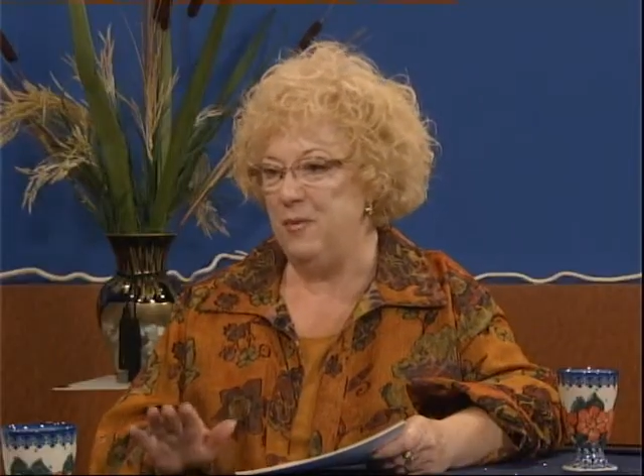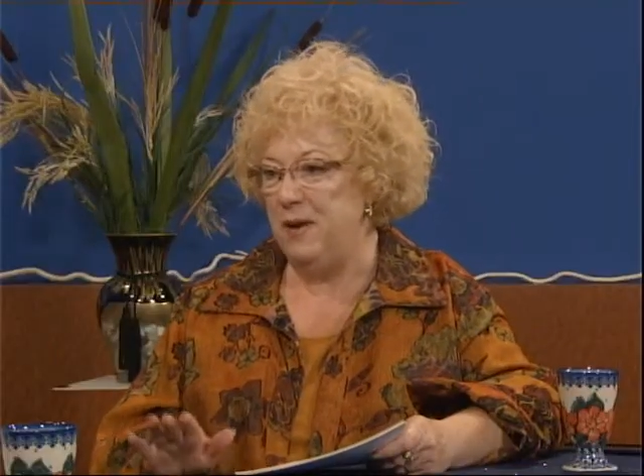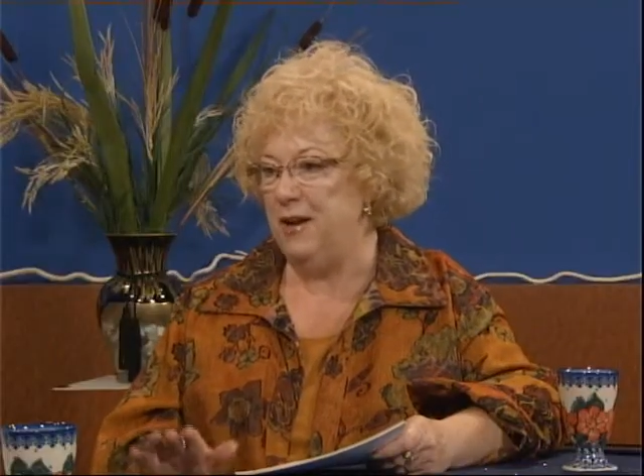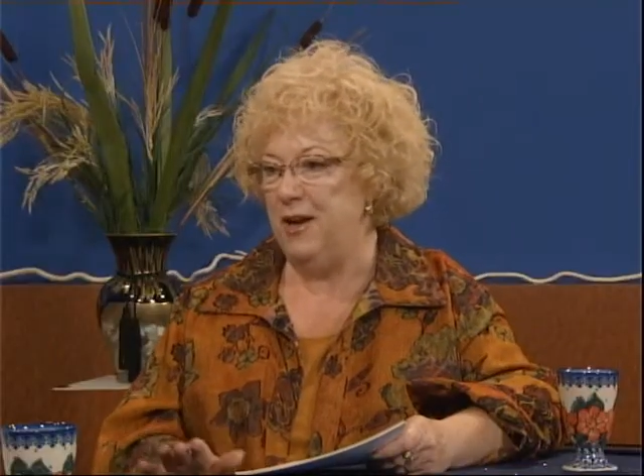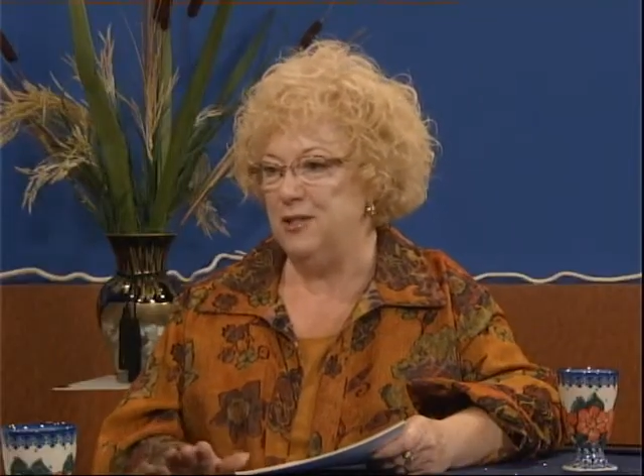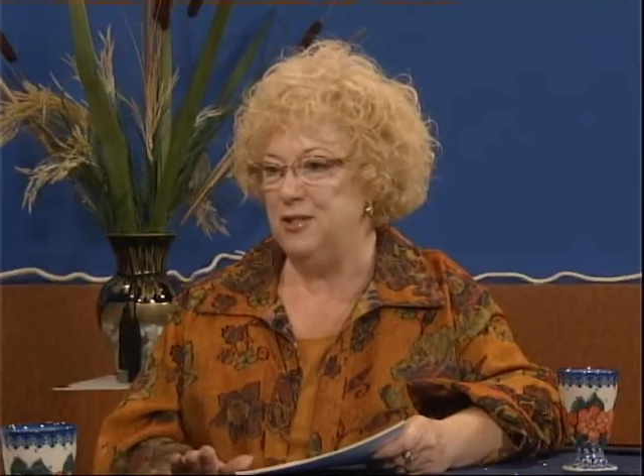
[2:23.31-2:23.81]
oh
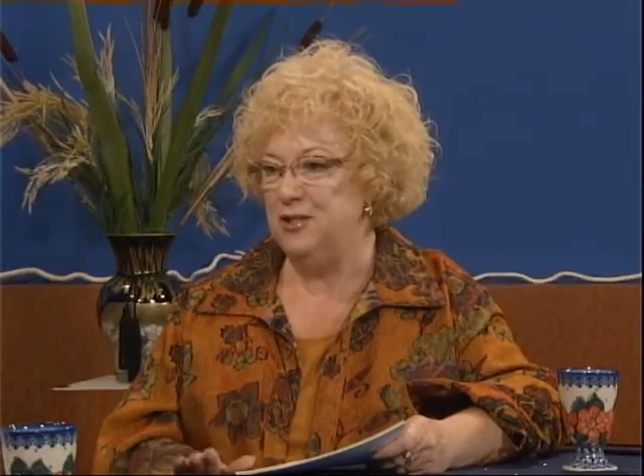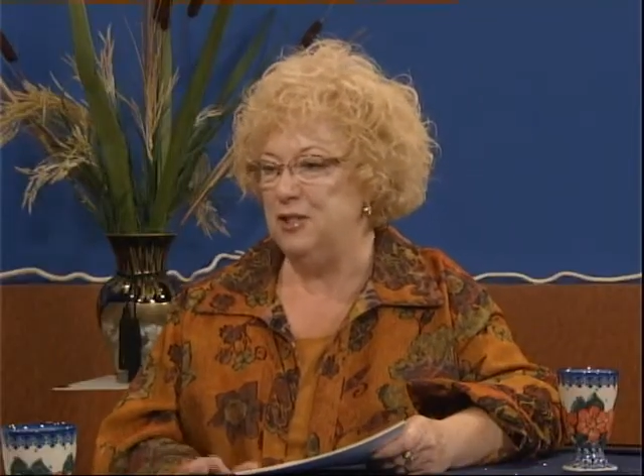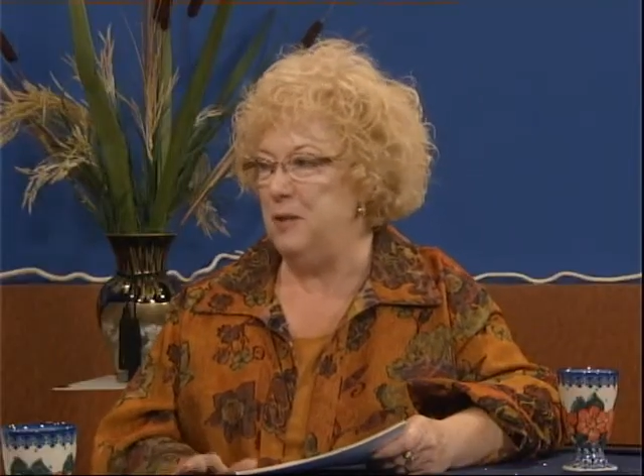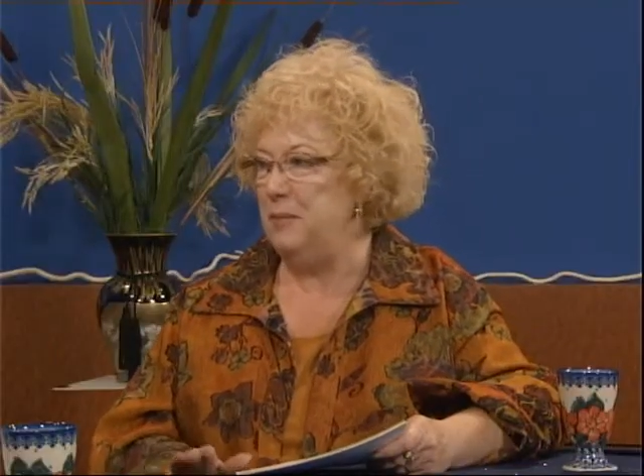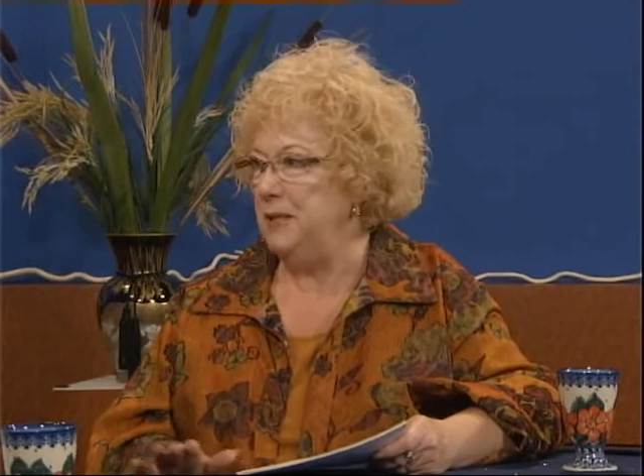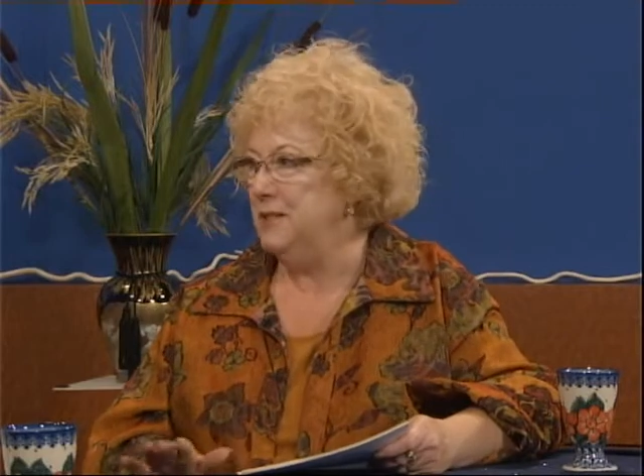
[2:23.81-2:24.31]
my gosh, this is
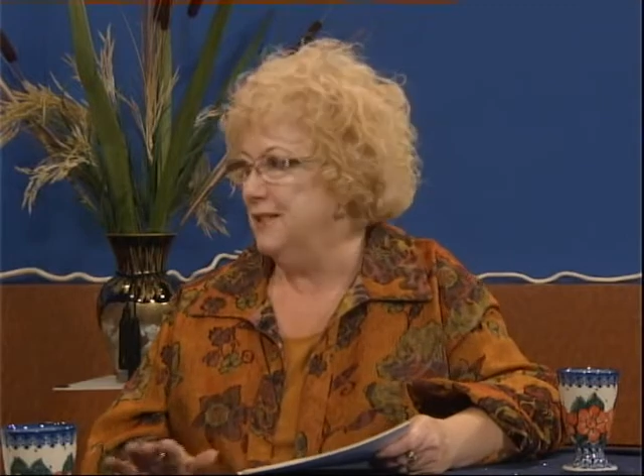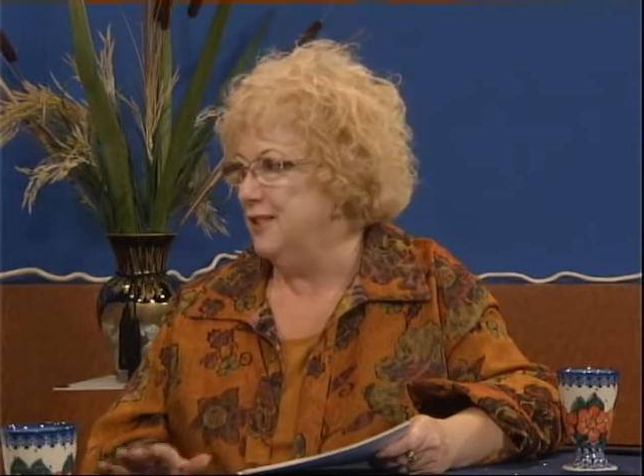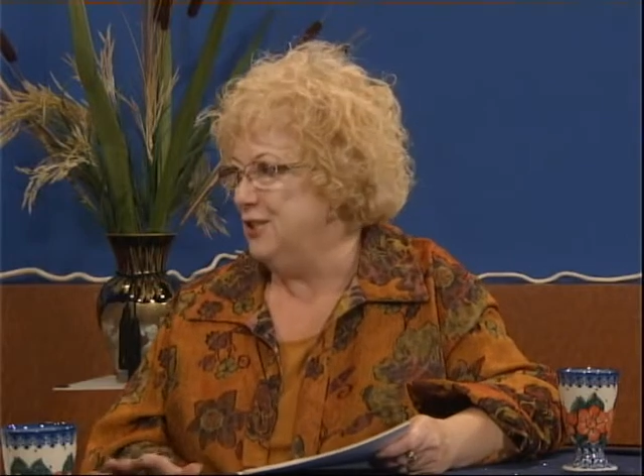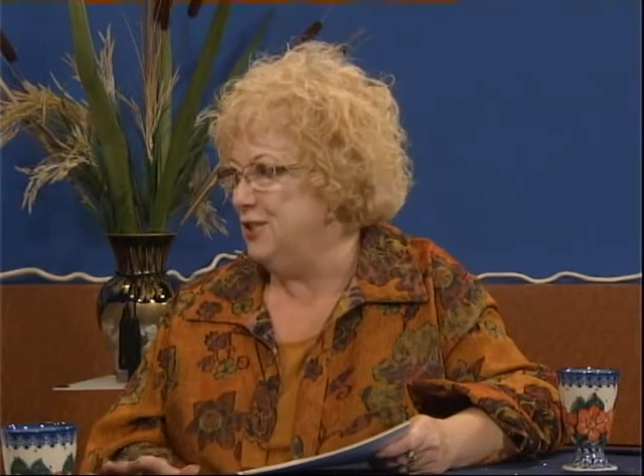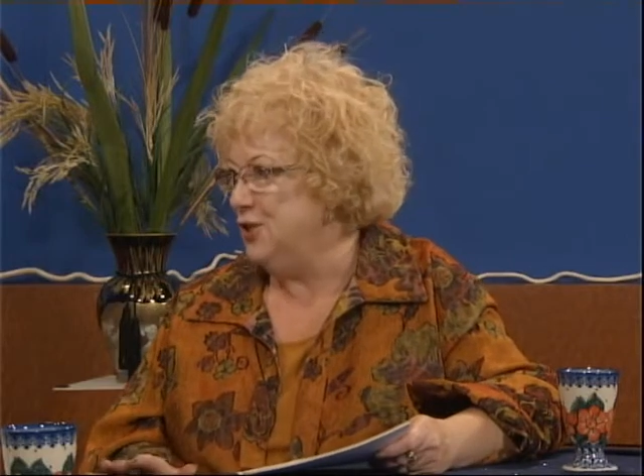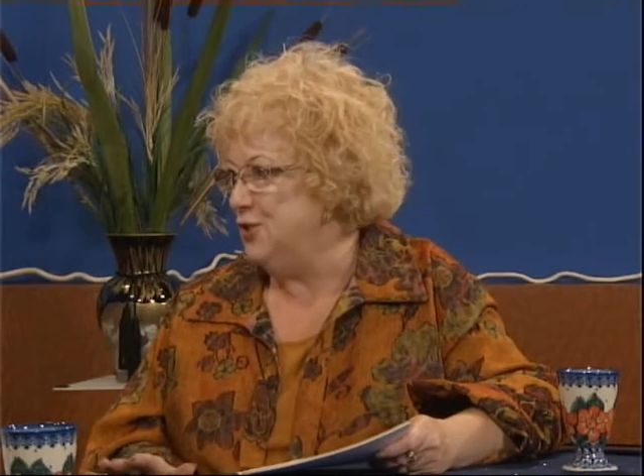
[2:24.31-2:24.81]
going to be a
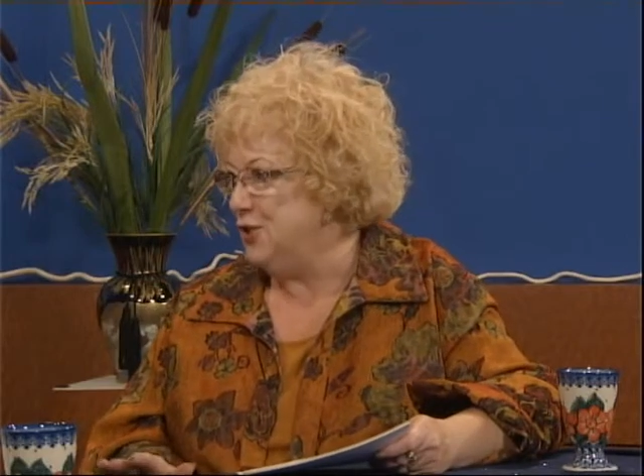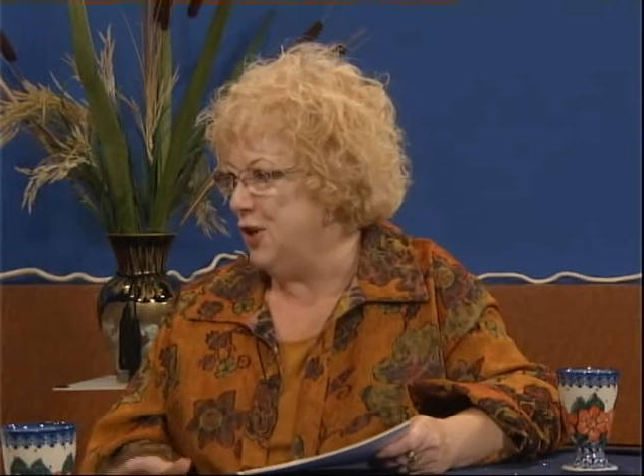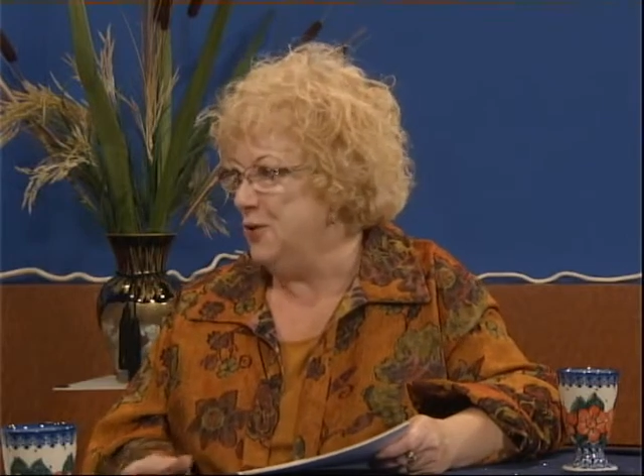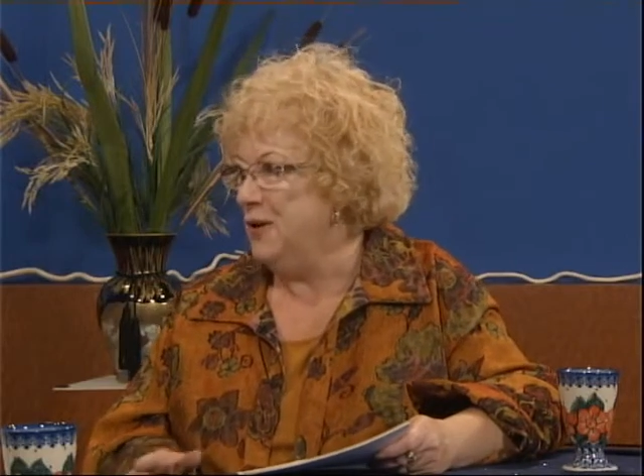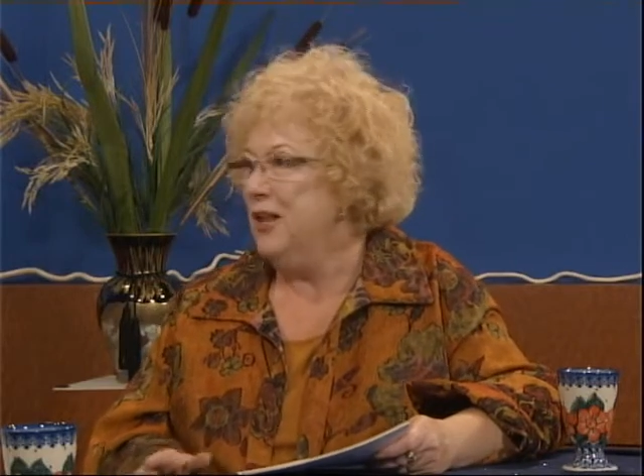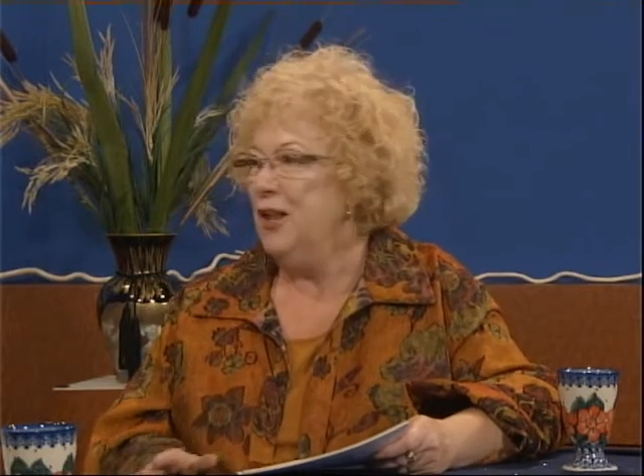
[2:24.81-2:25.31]
delicious
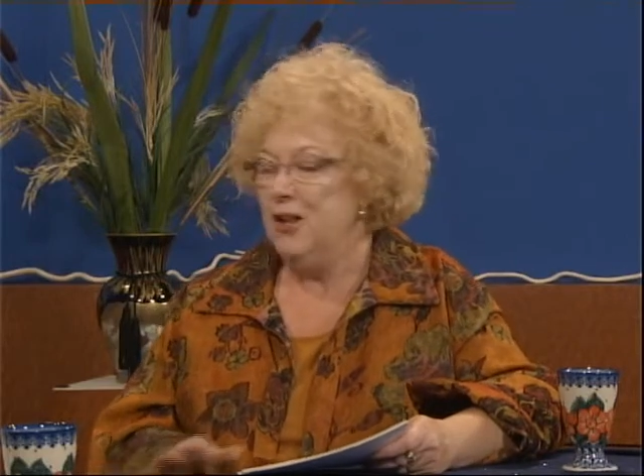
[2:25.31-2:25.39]
show.